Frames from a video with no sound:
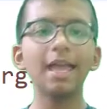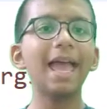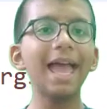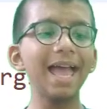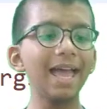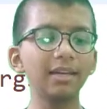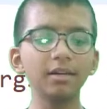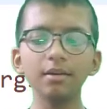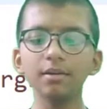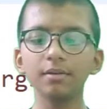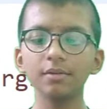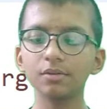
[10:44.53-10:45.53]
n,
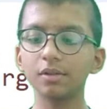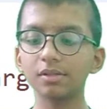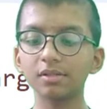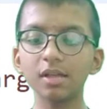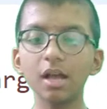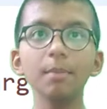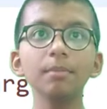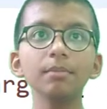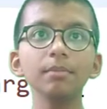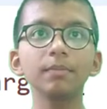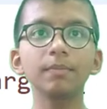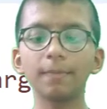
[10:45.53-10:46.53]
the sum
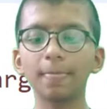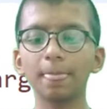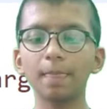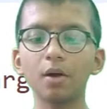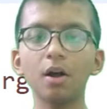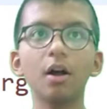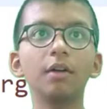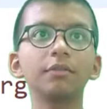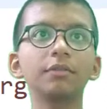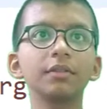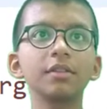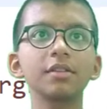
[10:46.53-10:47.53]

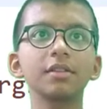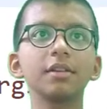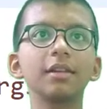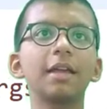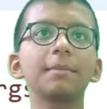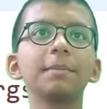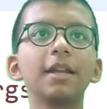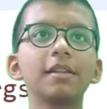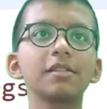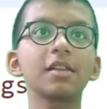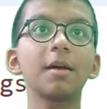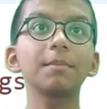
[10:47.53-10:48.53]
of, let me add a
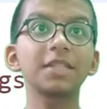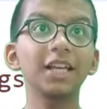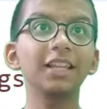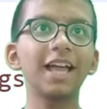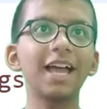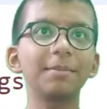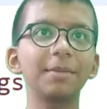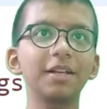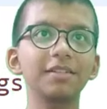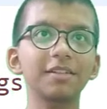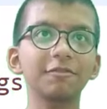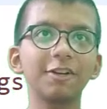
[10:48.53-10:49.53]
sum till n,
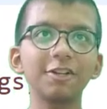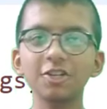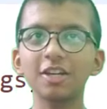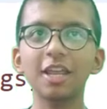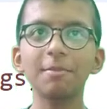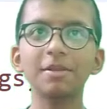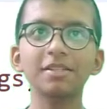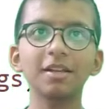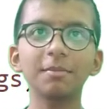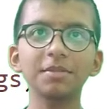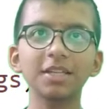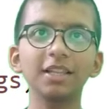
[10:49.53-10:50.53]
because the function name is
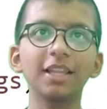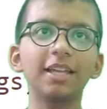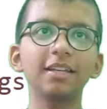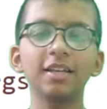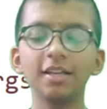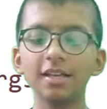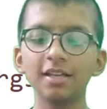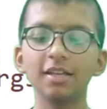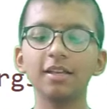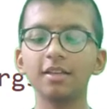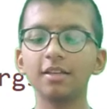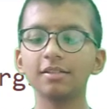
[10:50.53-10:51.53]
sum till n,
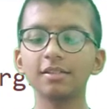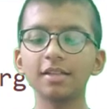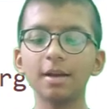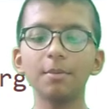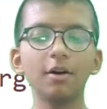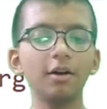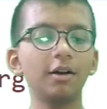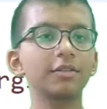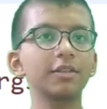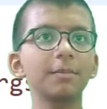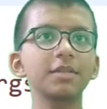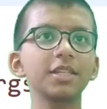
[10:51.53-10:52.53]
sum
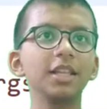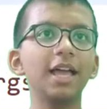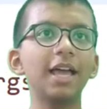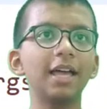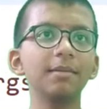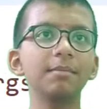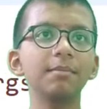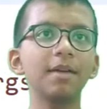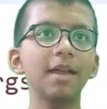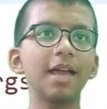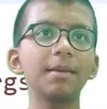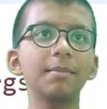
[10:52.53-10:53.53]
till n
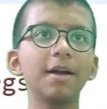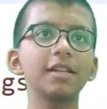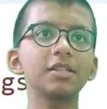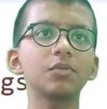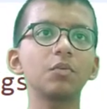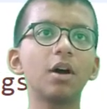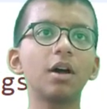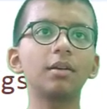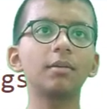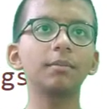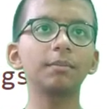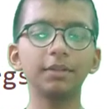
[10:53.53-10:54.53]
minus 1
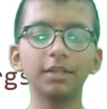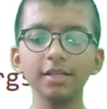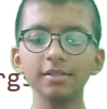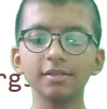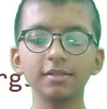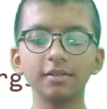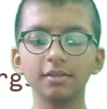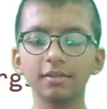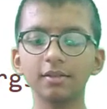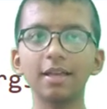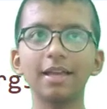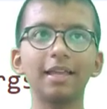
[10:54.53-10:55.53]
plus
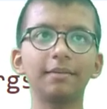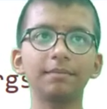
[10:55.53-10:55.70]
n.